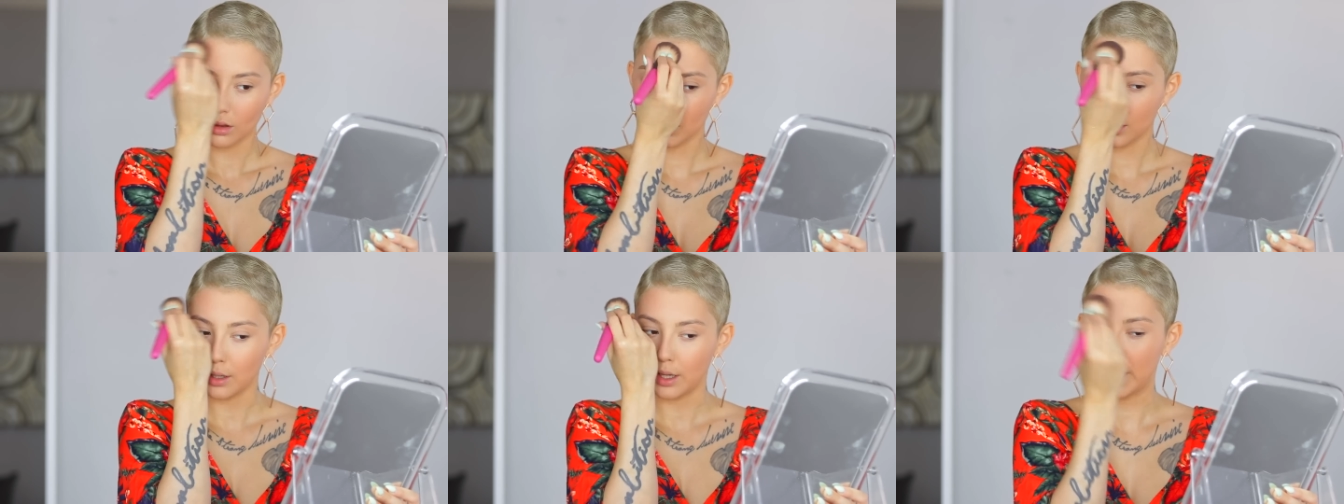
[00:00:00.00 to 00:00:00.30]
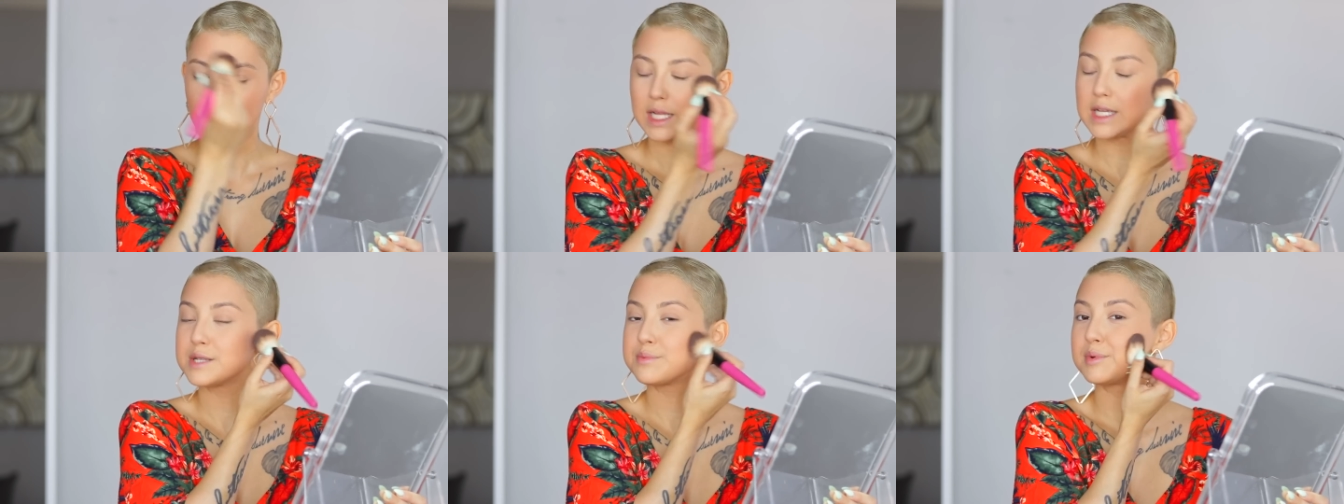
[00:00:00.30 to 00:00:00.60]

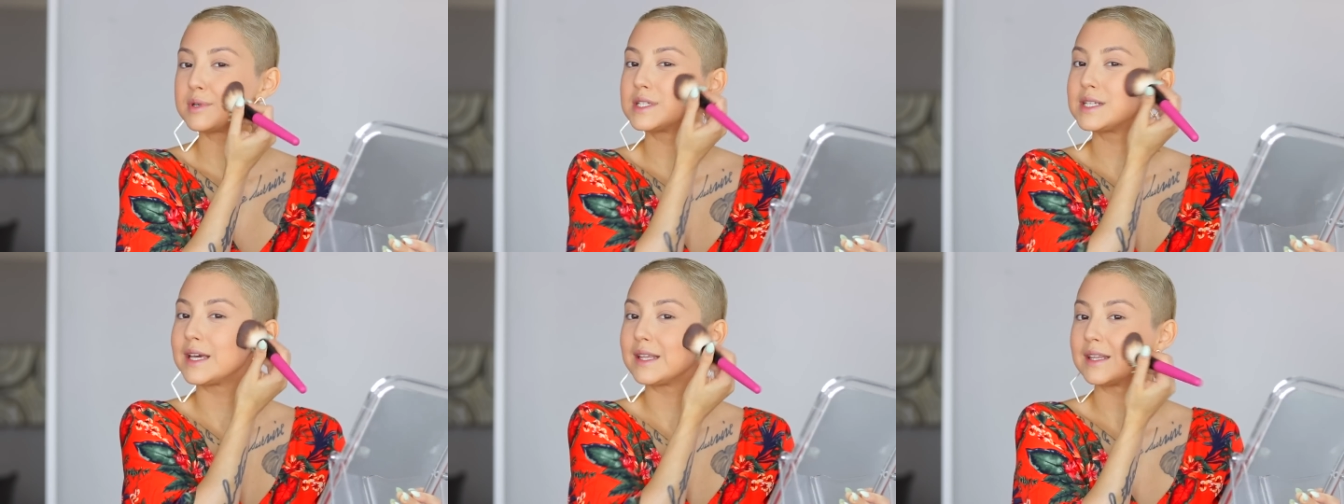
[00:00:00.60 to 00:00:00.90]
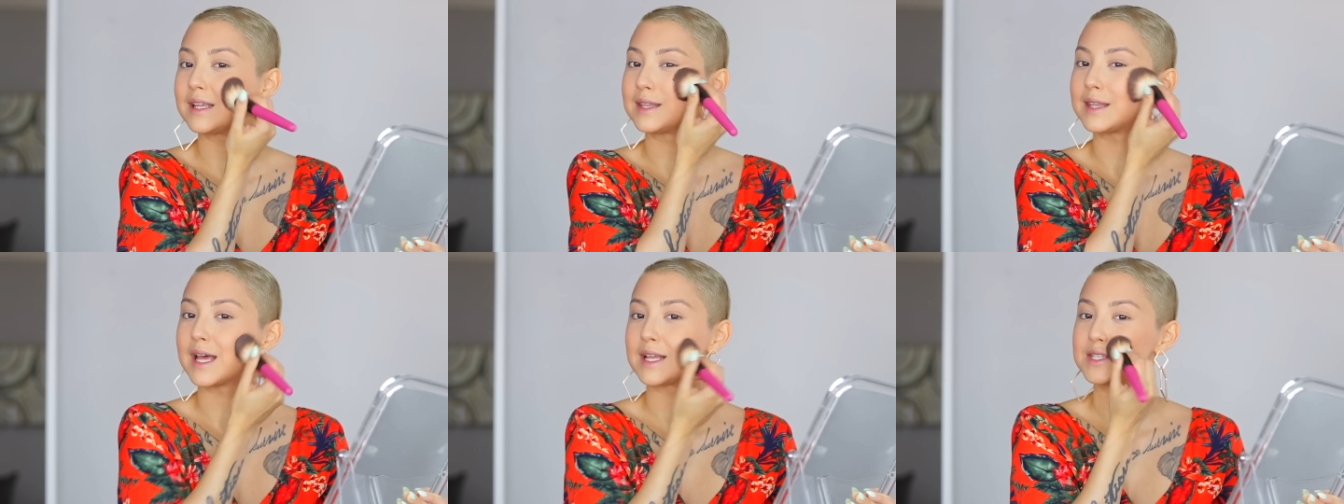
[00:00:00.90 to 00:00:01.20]
Yeah, let's pretend
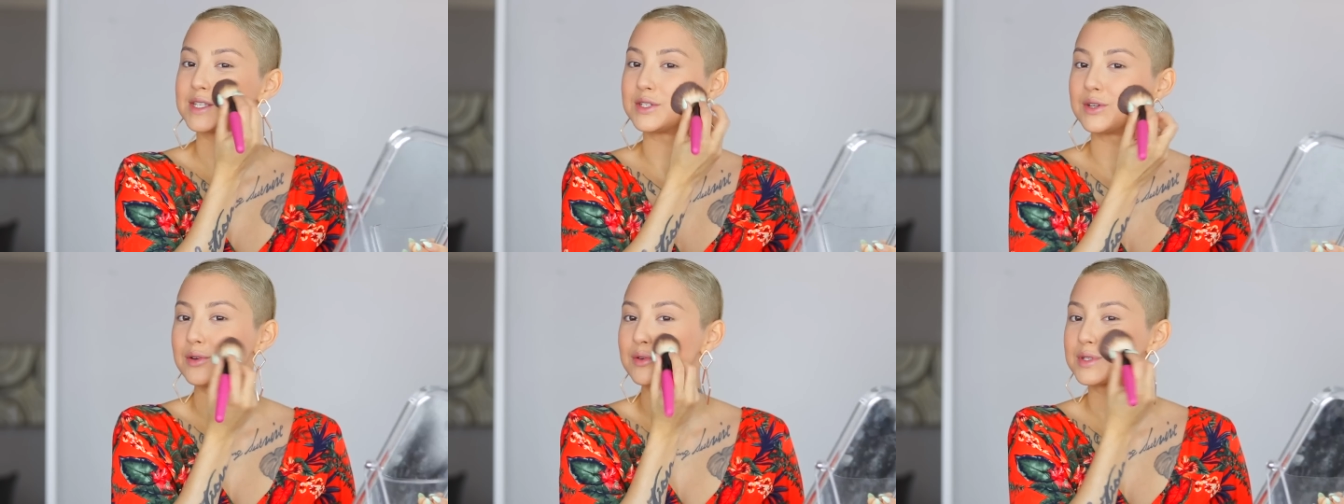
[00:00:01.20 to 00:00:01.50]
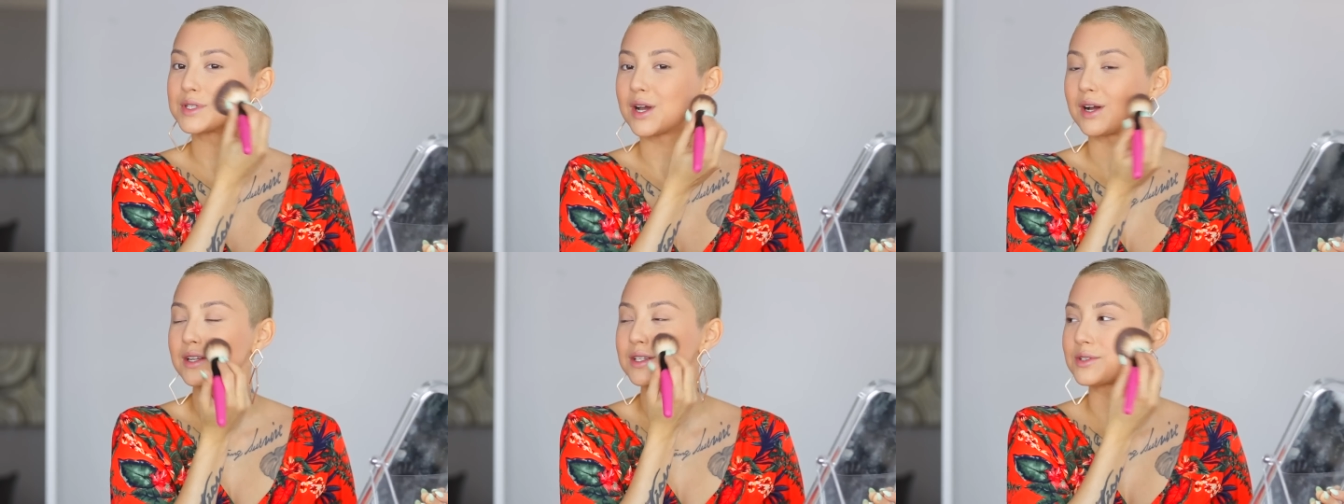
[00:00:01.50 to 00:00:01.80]
that that's a
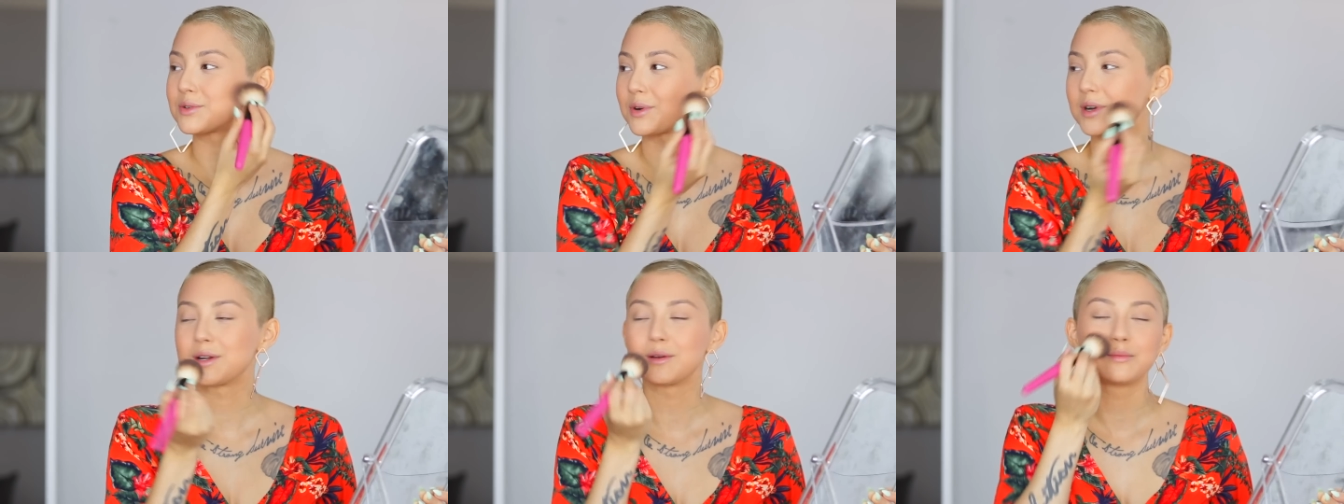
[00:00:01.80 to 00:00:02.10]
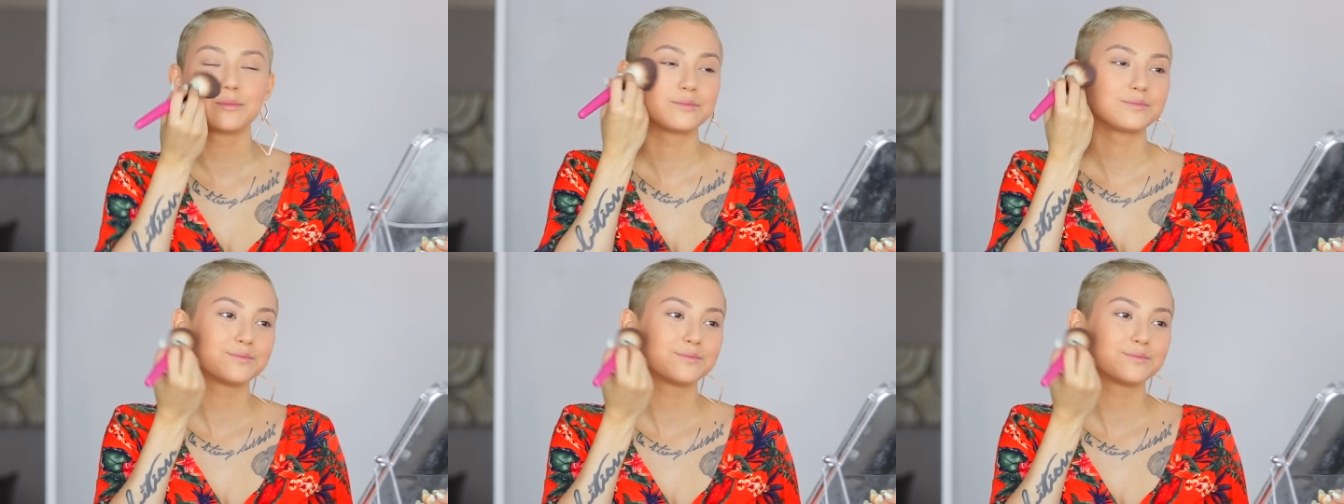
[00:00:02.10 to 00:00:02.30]
nose contour.